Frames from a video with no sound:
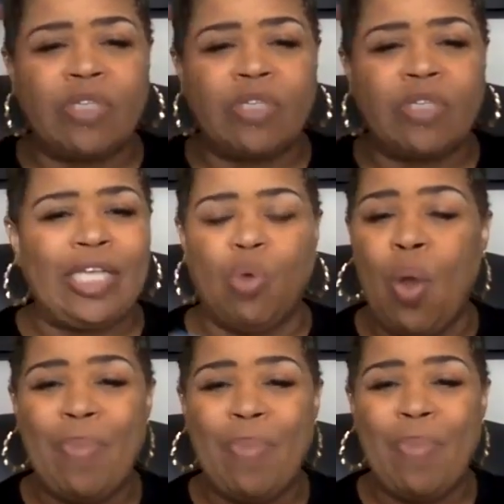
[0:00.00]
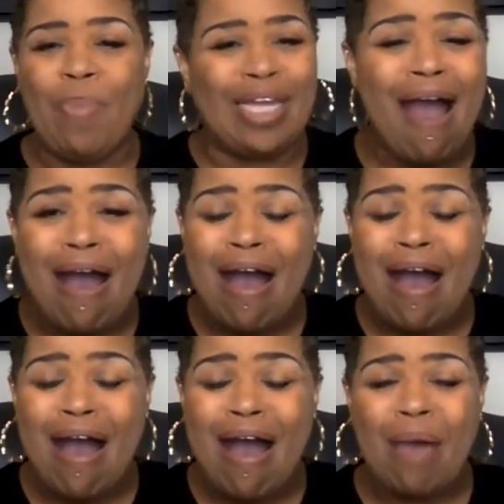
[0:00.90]
it was a place where women can
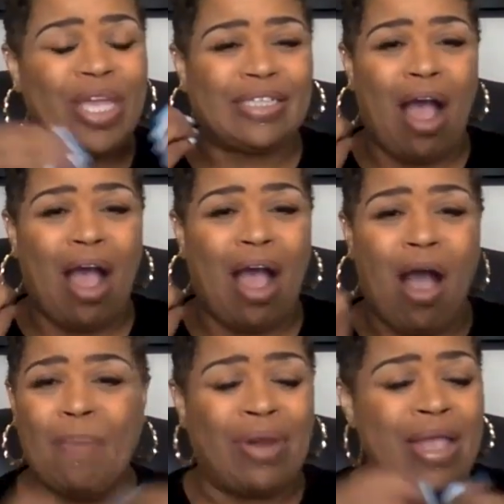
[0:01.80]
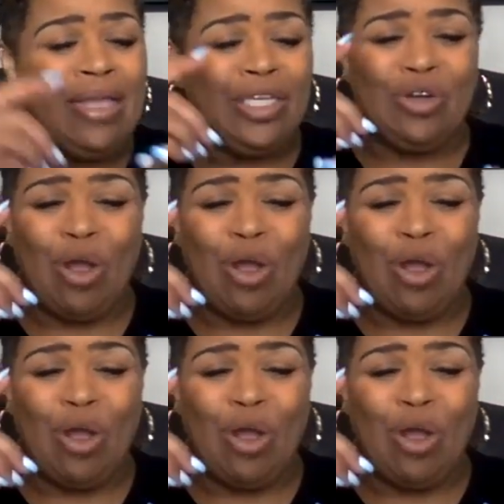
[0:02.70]
come and we can talk about,